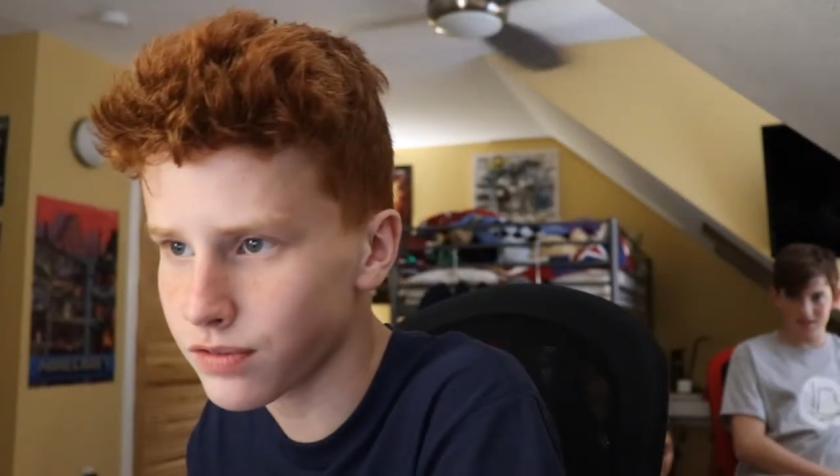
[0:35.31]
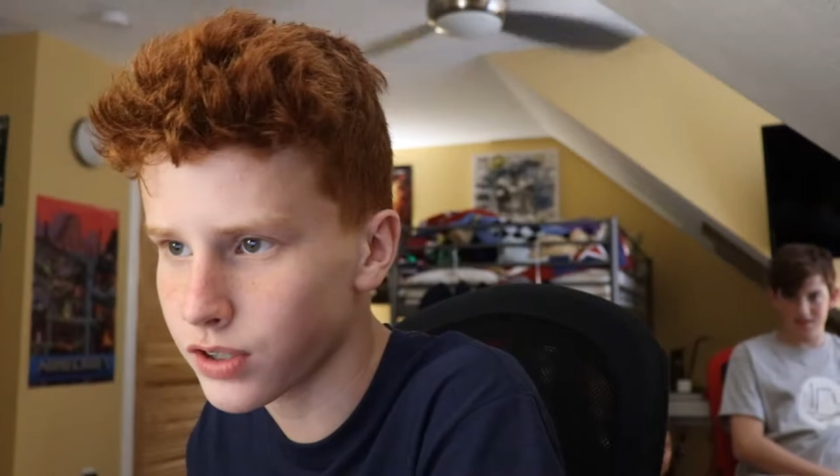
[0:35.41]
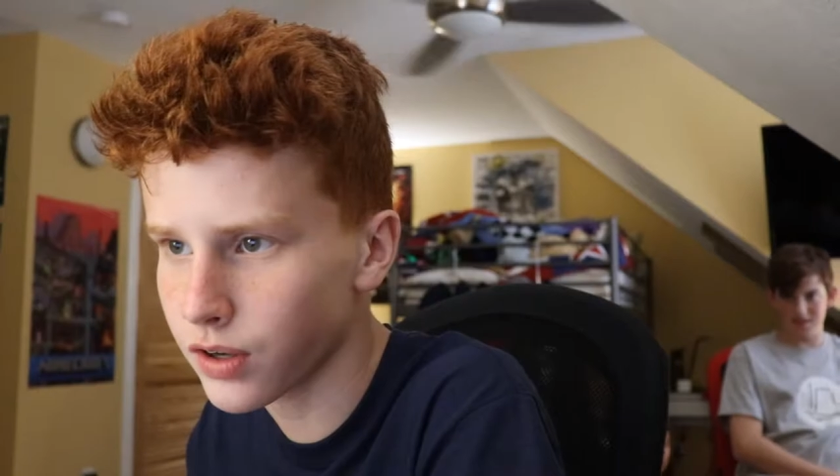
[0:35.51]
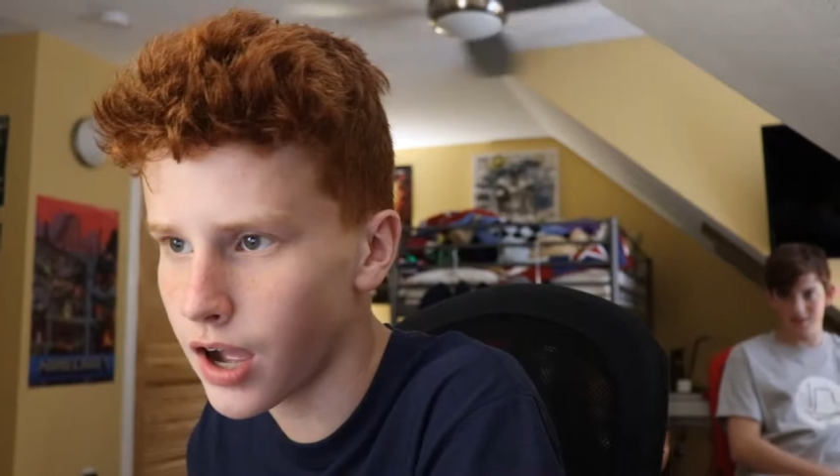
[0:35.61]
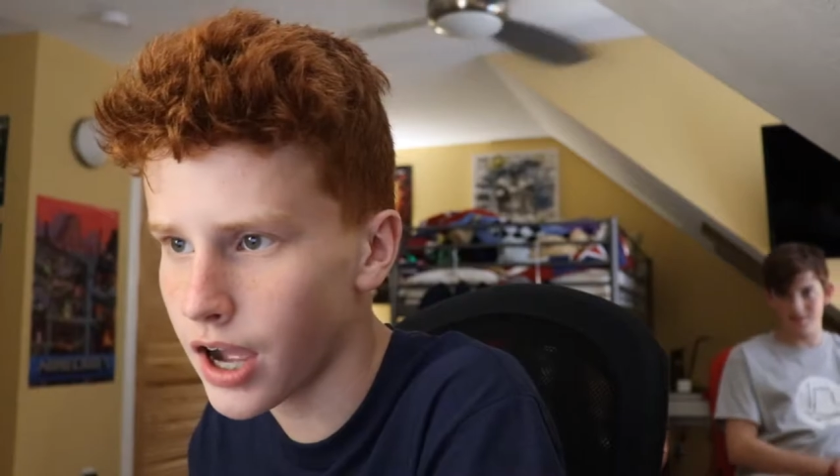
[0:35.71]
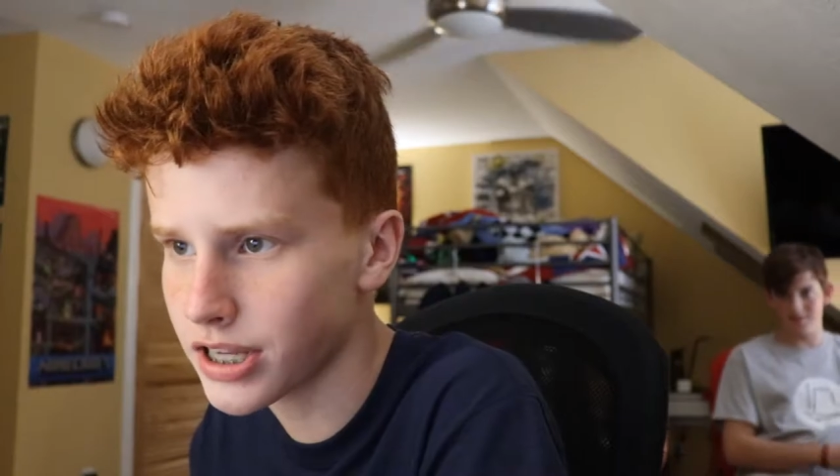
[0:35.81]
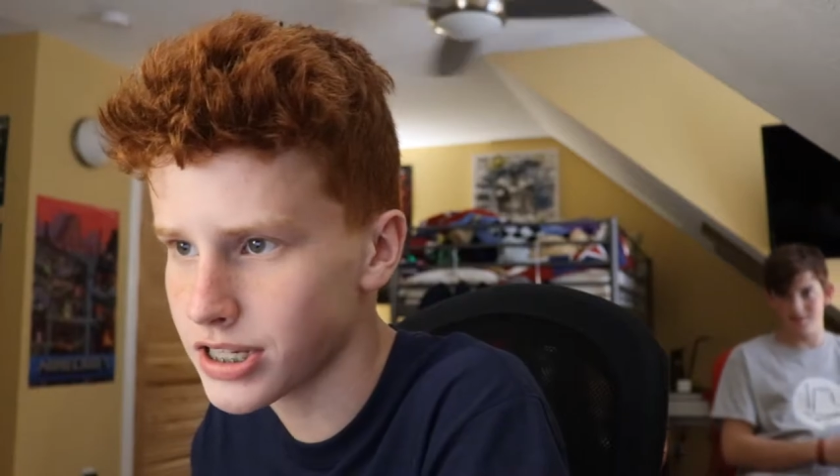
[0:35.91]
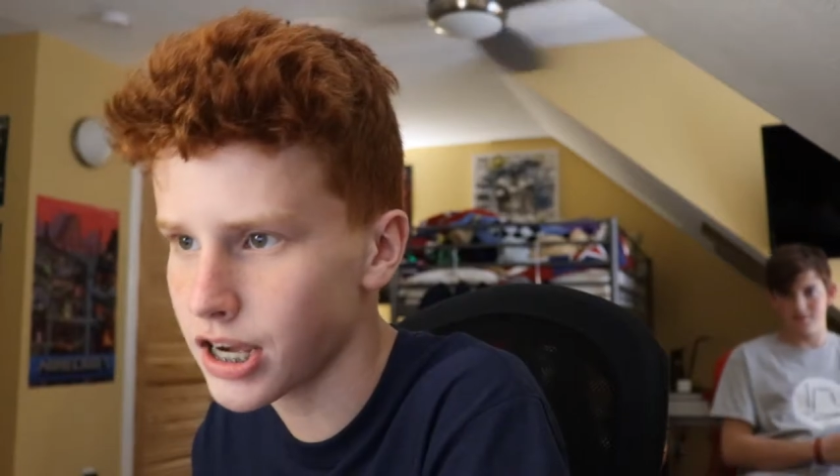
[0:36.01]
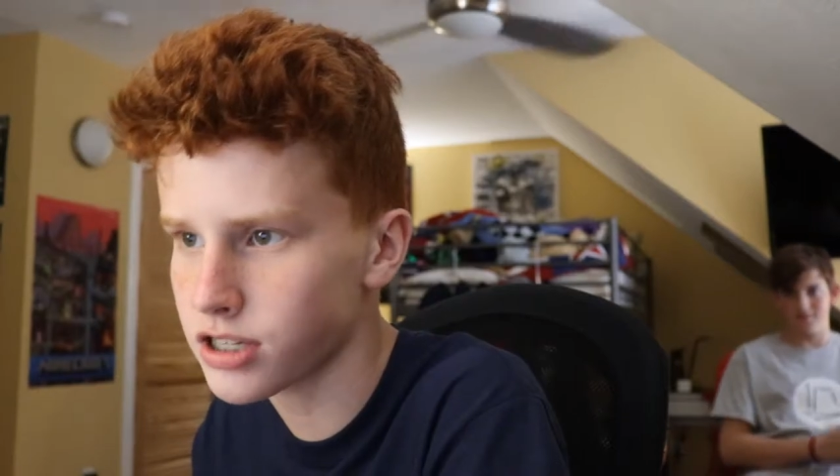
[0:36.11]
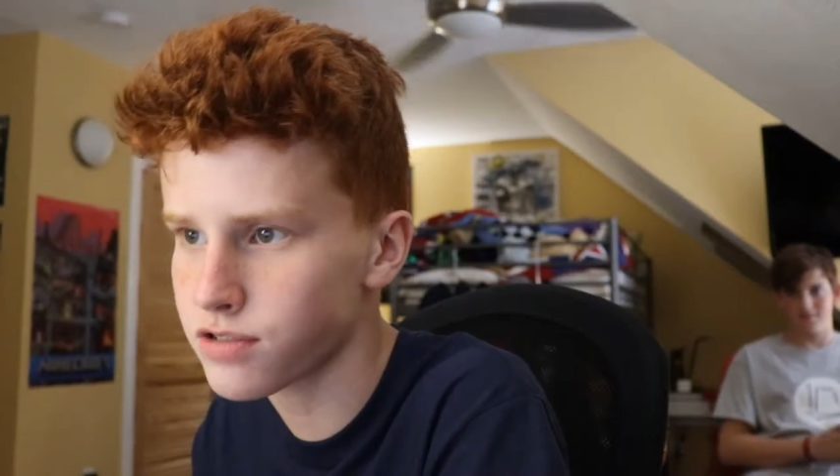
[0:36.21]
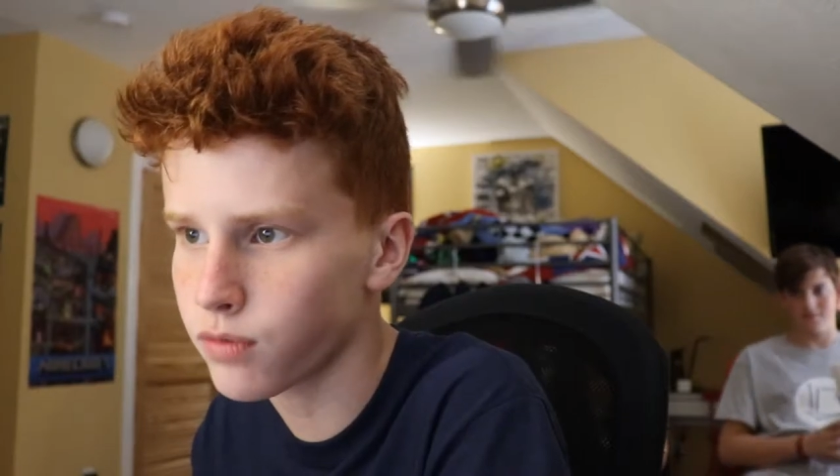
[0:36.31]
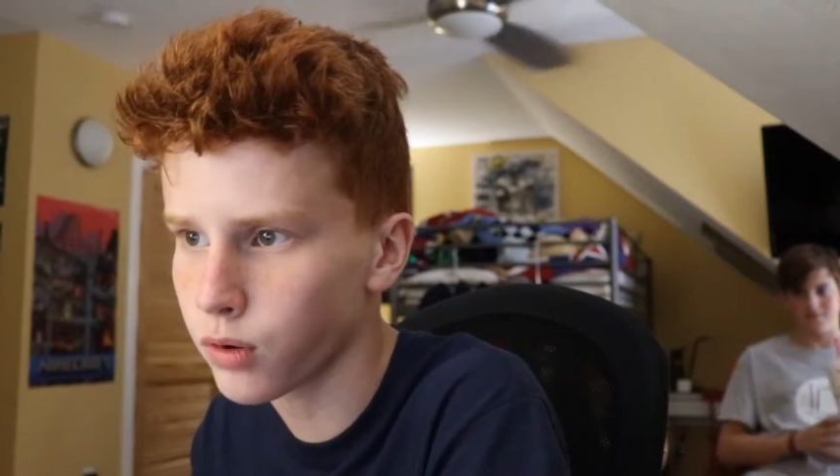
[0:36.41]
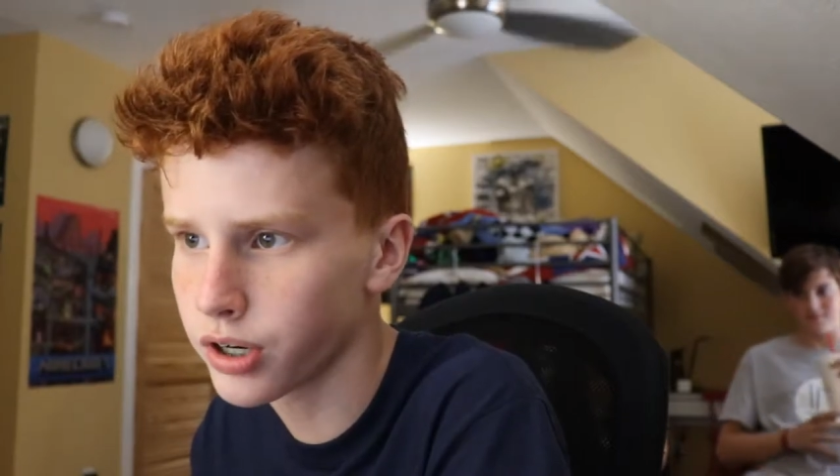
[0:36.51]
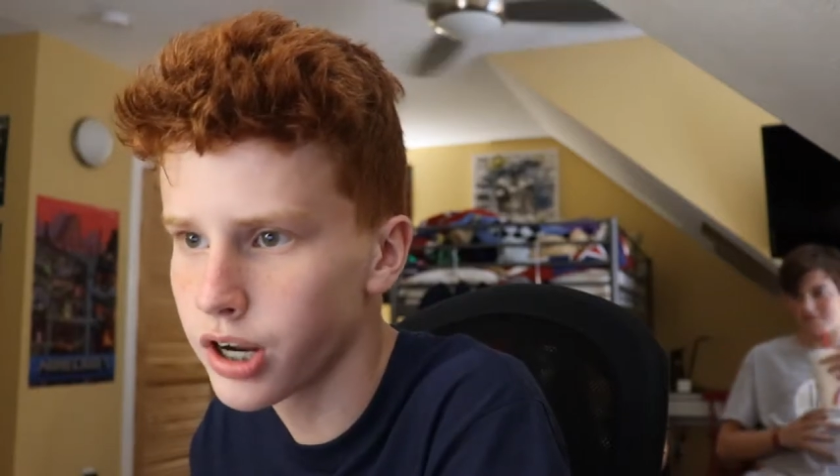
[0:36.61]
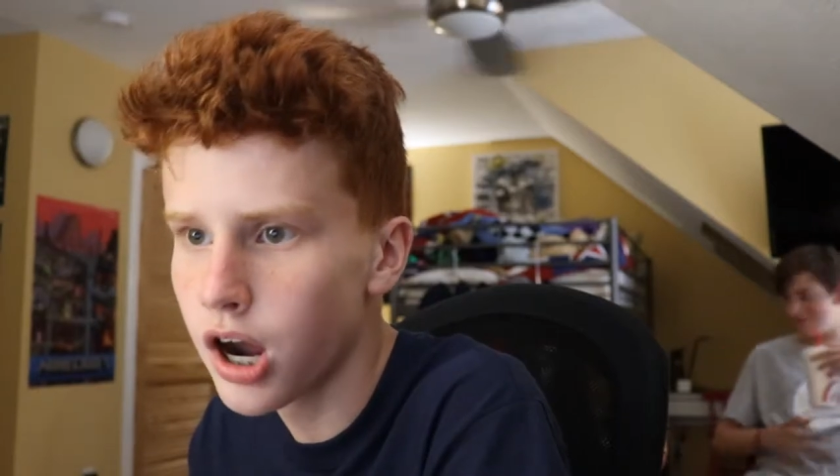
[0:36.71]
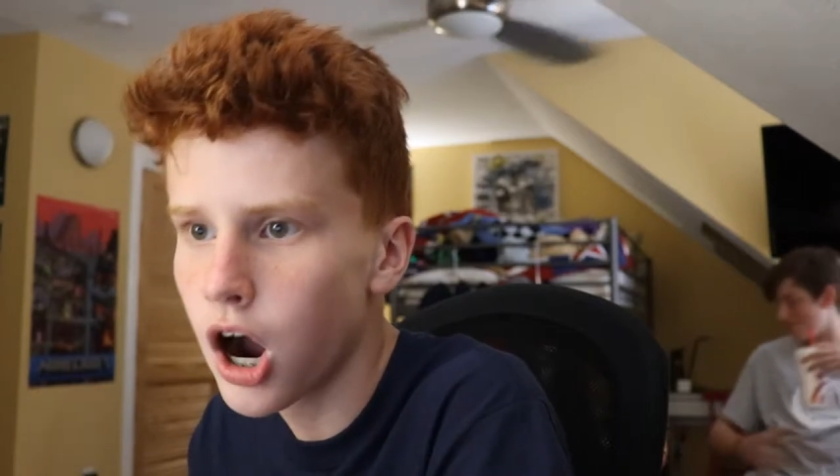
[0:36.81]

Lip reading: of you guys asked for it,